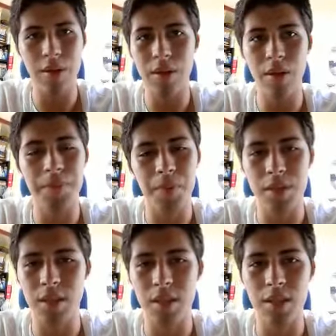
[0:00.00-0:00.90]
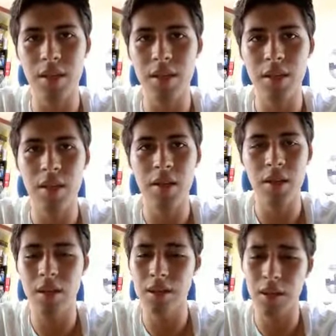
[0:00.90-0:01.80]
the opposite.
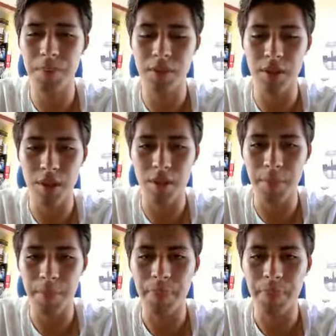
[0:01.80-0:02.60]
It is the opposite.